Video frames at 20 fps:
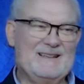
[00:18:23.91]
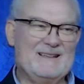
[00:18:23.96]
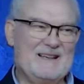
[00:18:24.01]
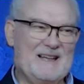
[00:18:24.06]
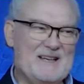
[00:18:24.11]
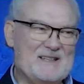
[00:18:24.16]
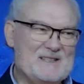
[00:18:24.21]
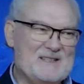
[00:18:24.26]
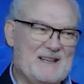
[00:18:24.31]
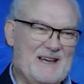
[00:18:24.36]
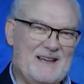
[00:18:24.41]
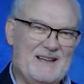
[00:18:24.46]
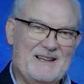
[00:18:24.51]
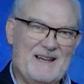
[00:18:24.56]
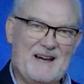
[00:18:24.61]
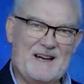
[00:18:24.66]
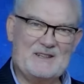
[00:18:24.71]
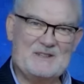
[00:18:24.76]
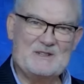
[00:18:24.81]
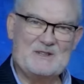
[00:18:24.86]
Last night,
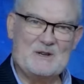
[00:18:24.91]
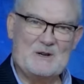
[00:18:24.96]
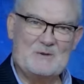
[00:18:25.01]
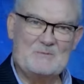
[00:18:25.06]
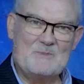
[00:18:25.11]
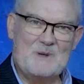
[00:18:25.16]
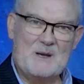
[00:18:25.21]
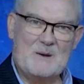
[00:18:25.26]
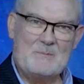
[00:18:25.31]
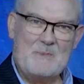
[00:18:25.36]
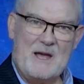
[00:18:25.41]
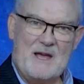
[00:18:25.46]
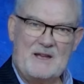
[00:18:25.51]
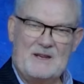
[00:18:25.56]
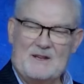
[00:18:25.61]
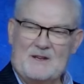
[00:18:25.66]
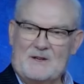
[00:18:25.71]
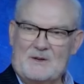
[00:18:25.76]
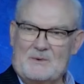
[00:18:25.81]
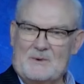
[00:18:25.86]
God showed me a
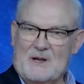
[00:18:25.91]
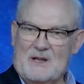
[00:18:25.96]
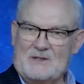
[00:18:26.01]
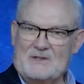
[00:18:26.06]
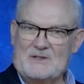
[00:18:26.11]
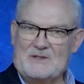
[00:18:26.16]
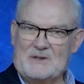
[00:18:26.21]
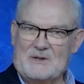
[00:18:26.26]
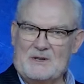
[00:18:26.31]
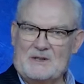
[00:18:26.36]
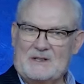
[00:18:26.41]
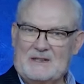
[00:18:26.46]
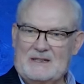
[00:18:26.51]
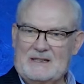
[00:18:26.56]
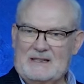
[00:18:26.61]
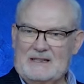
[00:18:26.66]
man in a red shirt.